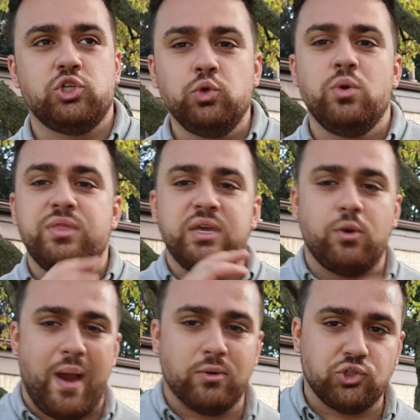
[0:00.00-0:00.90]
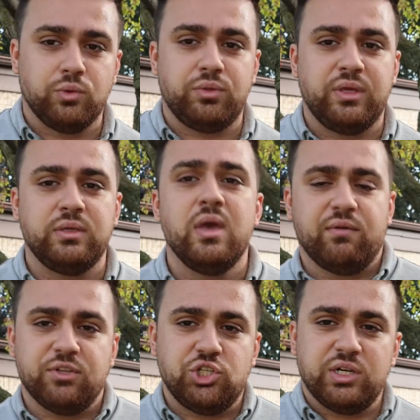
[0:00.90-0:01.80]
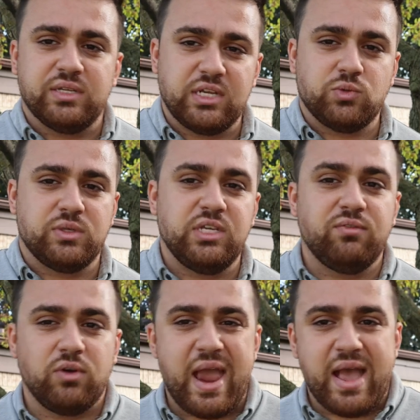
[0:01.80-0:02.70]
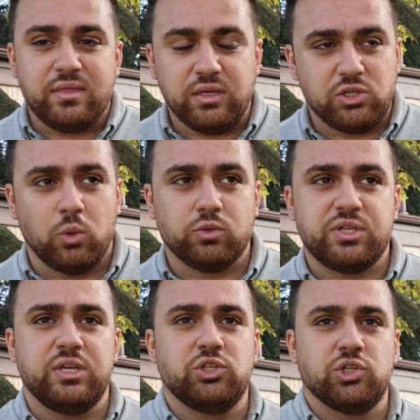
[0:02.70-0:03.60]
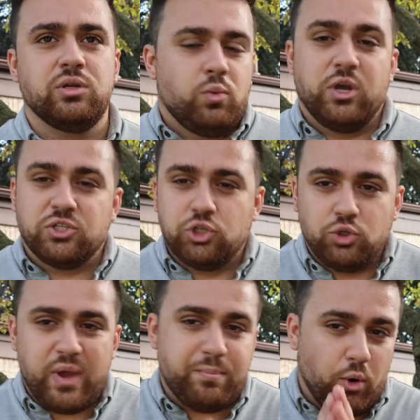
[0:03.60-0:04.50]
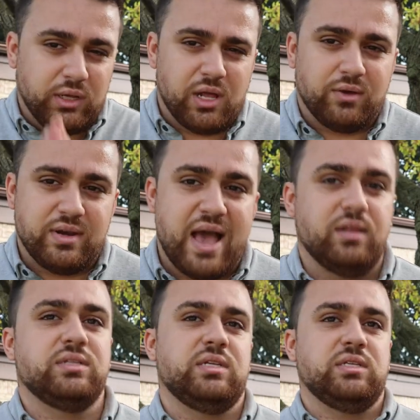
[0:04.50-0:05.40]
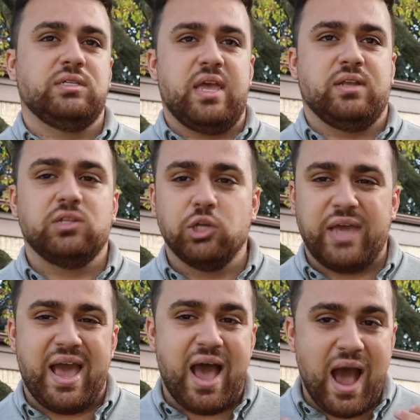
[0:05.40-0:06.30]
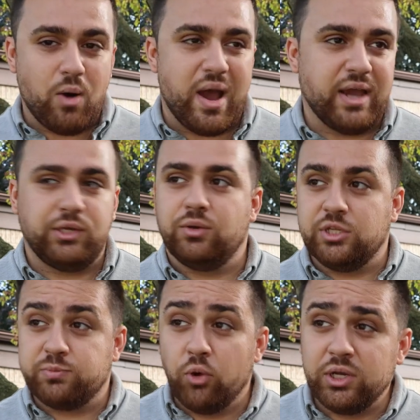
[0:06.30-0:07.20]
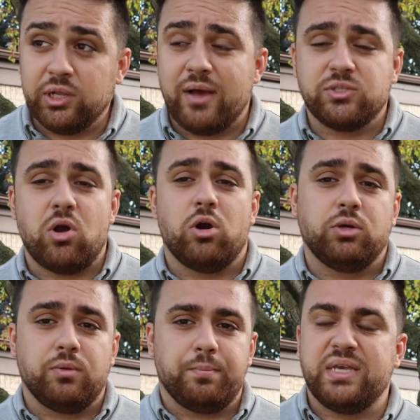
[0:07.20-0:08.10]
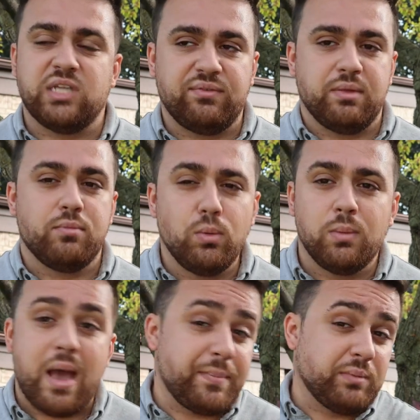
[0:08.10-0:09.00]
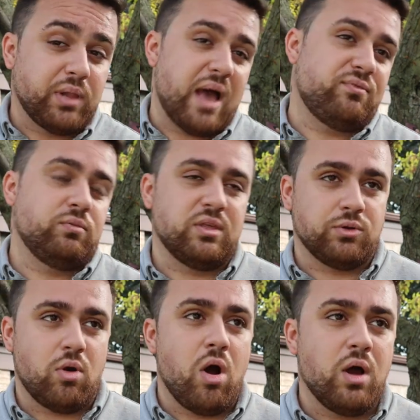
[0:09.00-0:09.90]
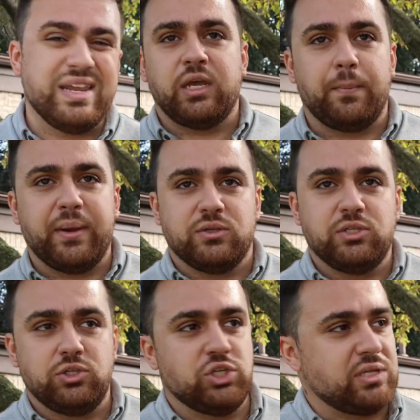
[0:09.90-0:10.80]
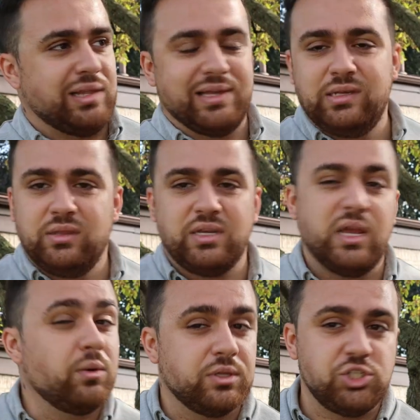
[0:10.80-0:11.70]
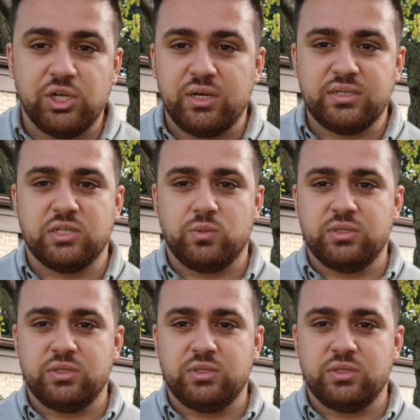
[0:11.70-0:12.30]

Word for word: to the ground truthing of the G N S S receiver and the total station. We also do a point cloud analysis and look at how accurate these point clouds are based off of the mobile mapping platform that they're on in comparison to just collecting the data with the G N S S